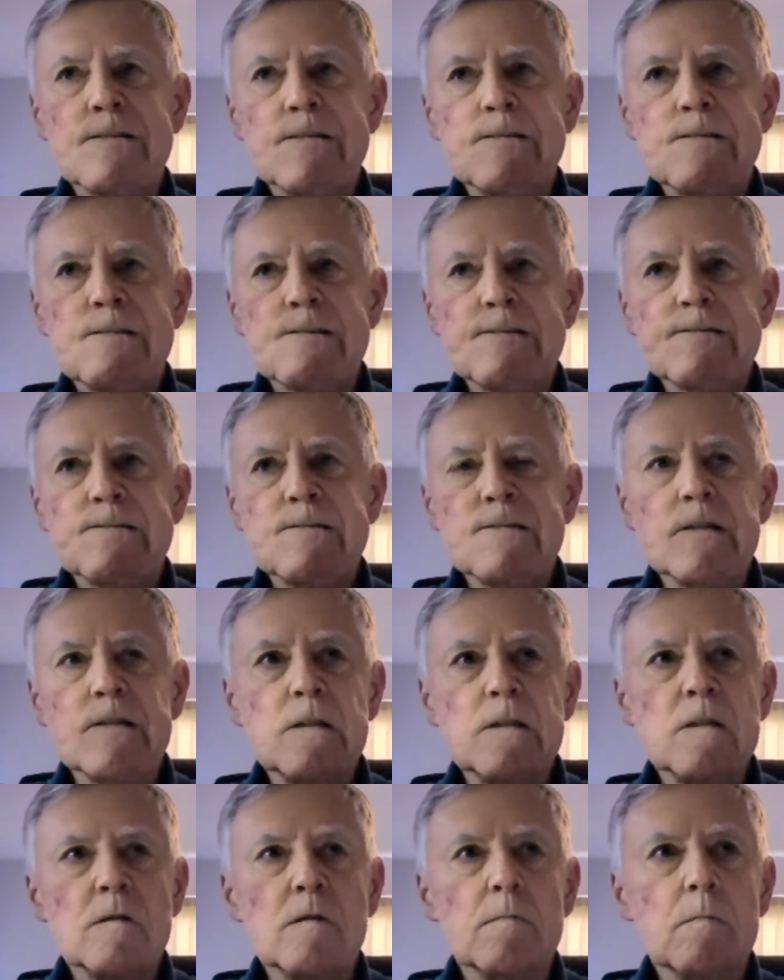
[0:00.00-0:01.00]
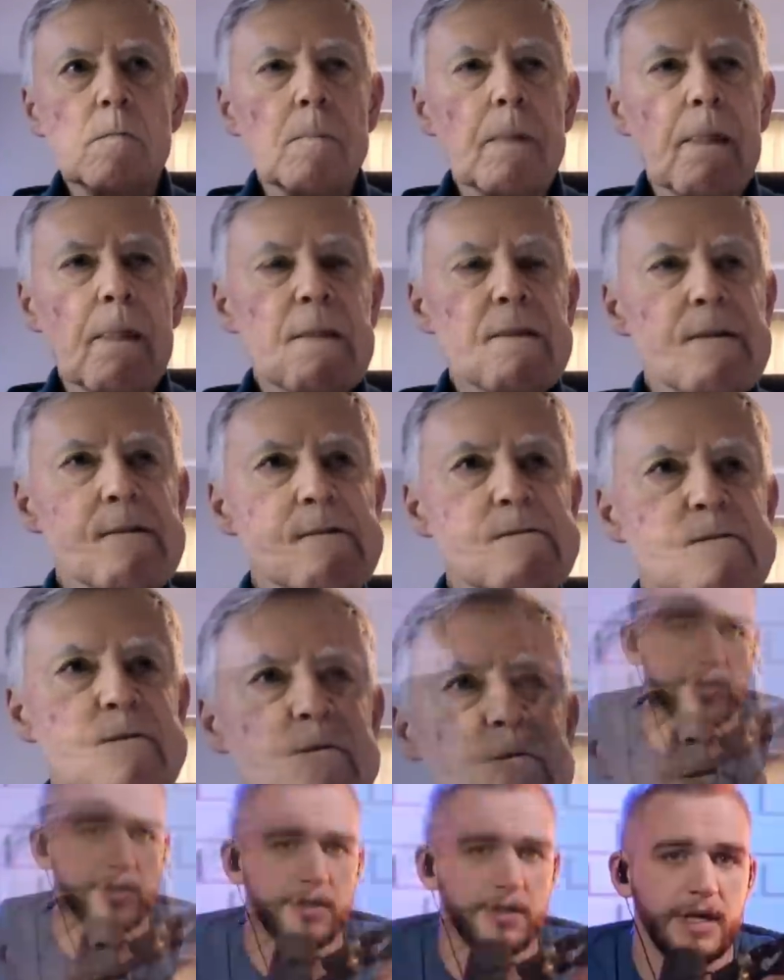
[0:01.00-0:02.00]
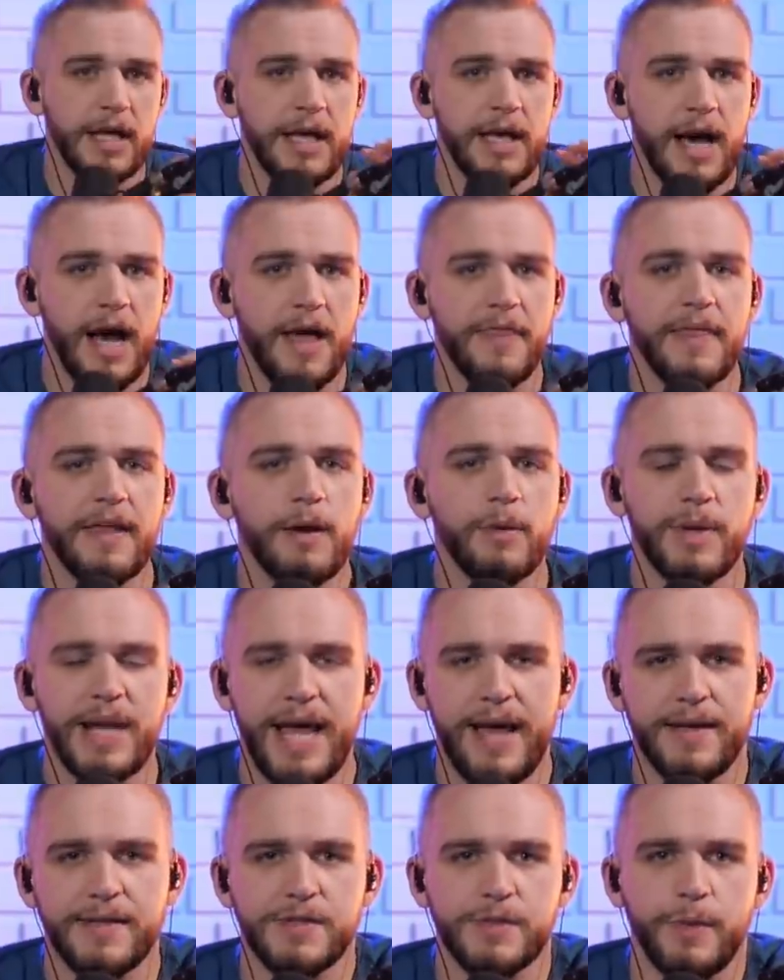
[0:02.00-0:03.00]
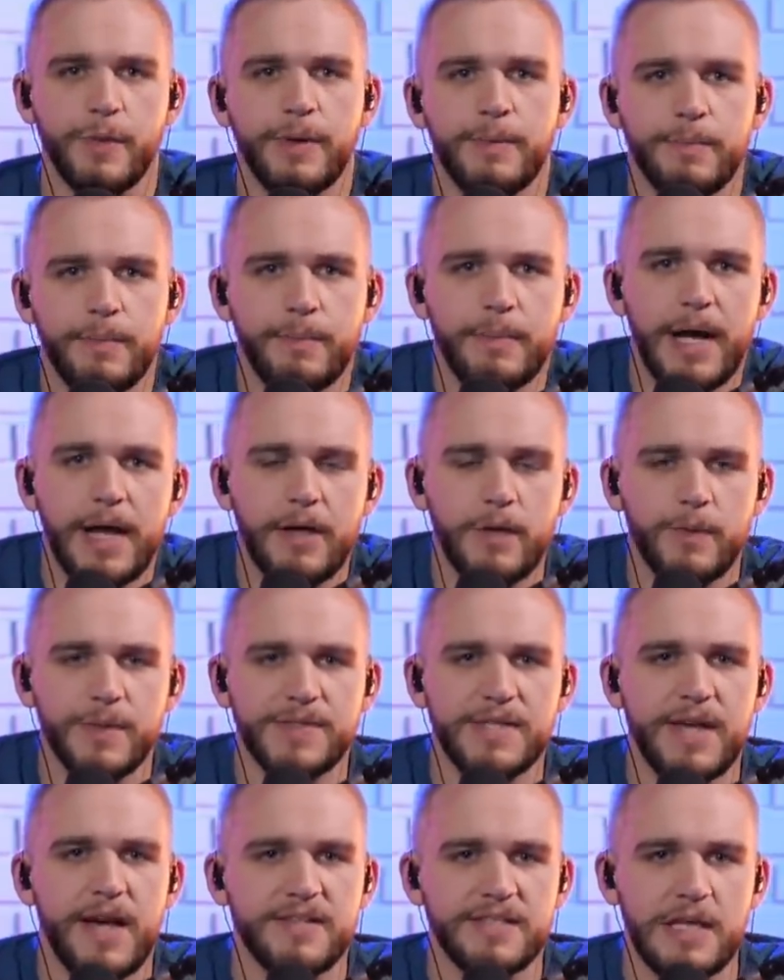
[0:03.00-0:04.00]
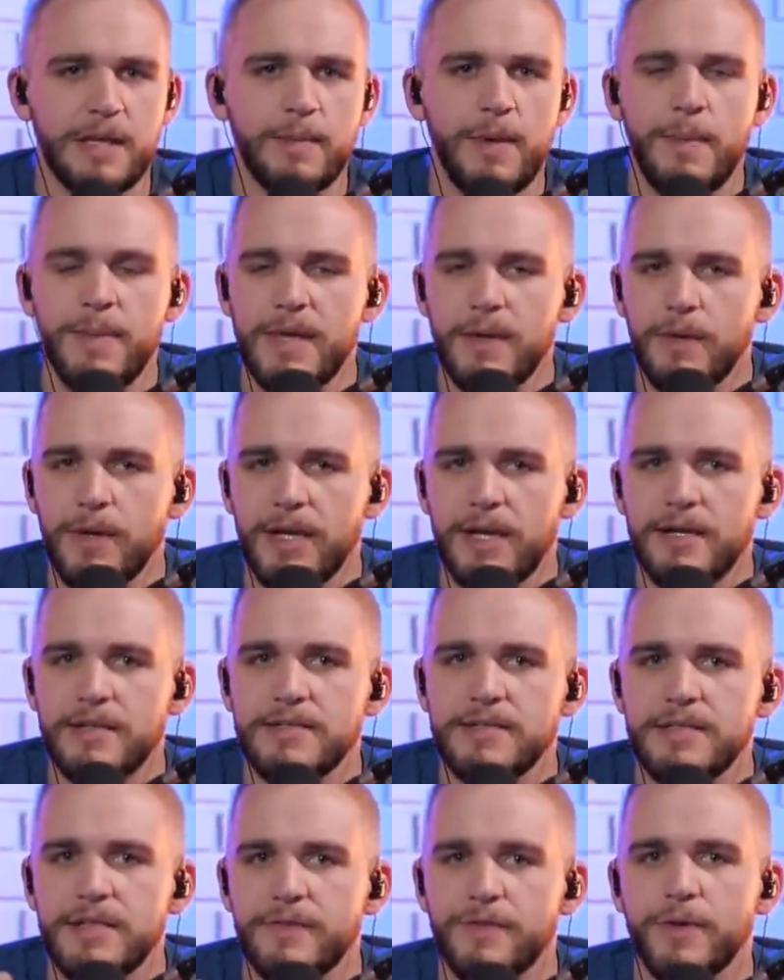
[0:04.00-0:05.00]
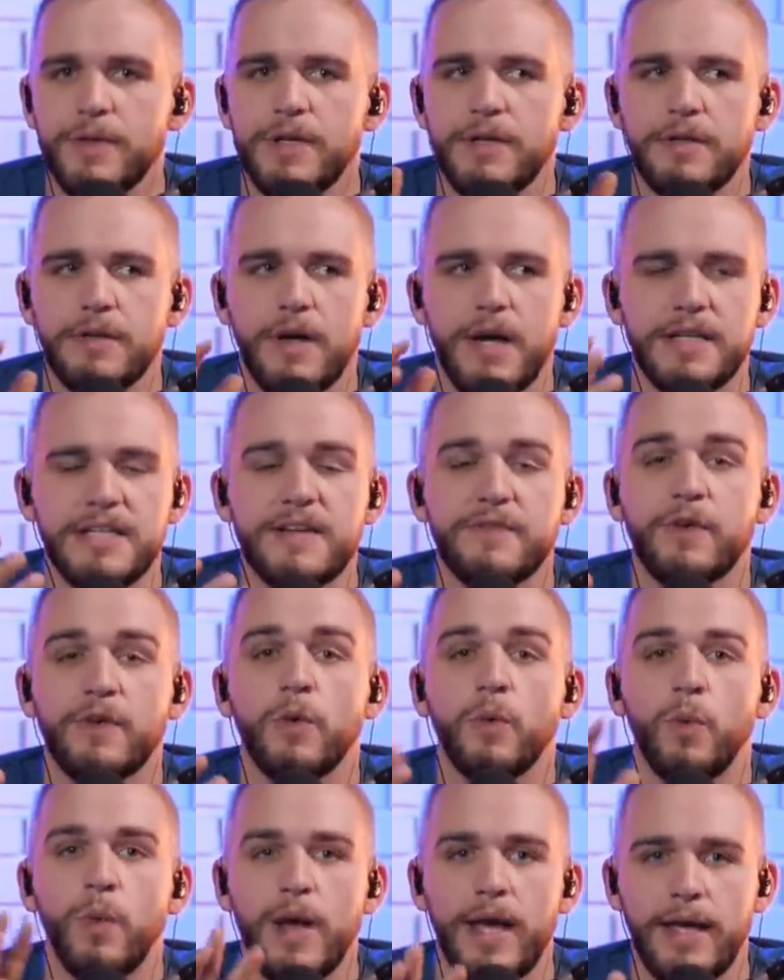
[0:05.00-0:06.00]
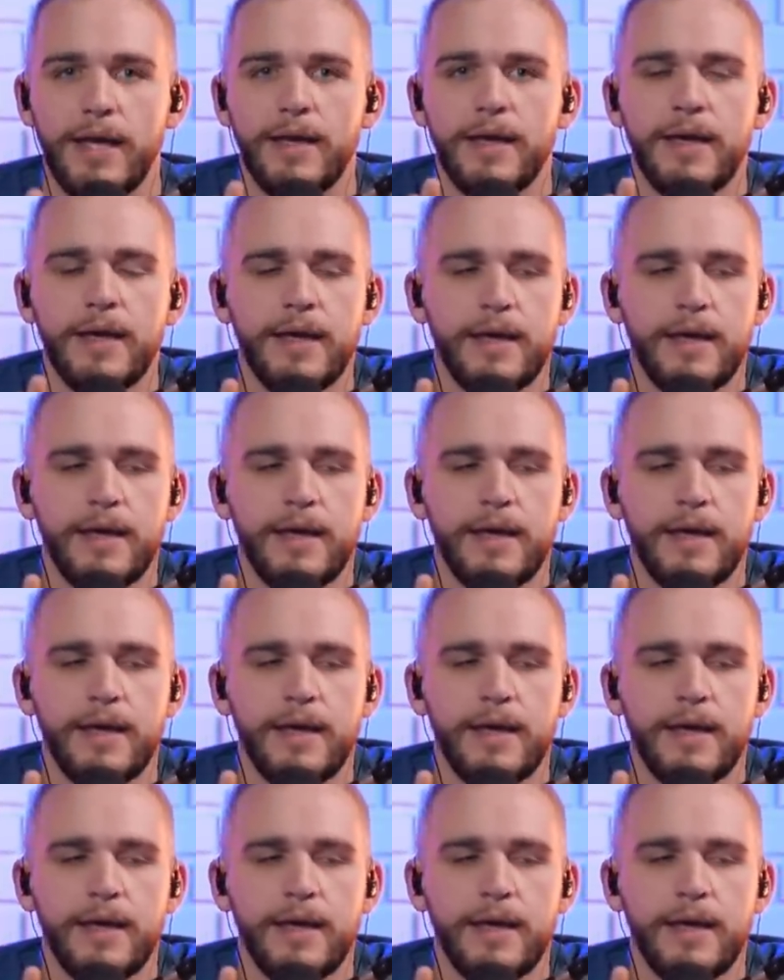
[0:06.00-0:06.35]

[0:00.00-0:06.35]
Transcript: Yeah, that's a that's a compelling point for certain. I think I want to ask what Michael was asking, maybe in a different a different way.